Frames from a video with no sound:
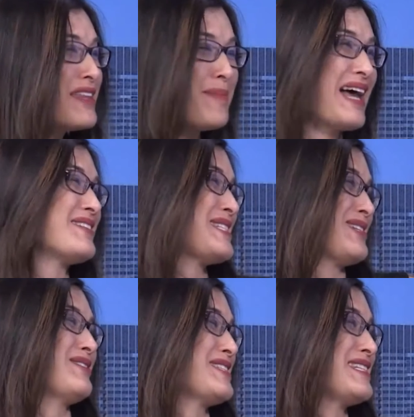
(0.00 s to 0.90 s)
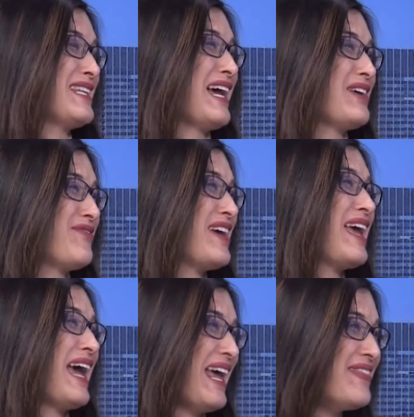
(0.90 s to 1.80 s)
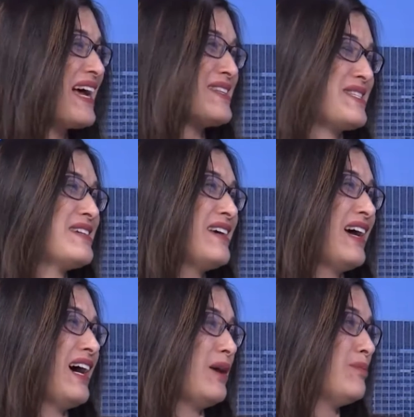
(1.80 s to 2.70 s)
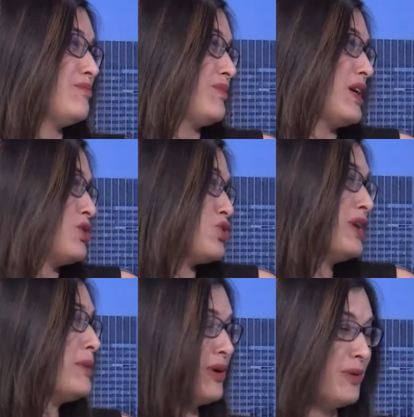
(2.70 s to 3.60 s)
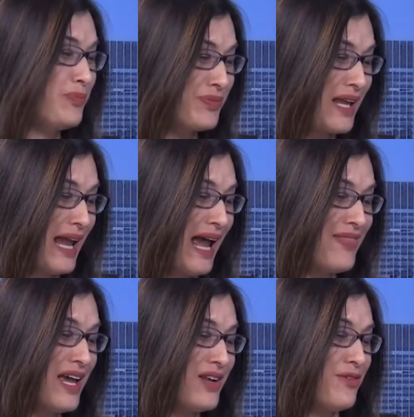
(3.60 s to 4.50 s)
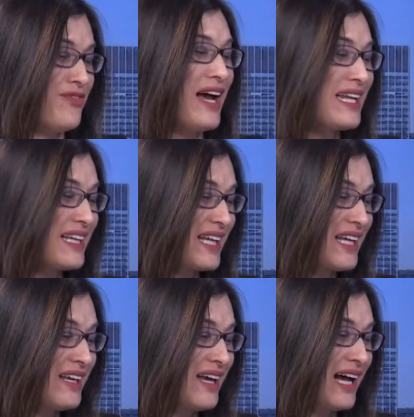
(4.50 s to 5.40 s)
of the milestones in life, and that's enjoyable. And then finally,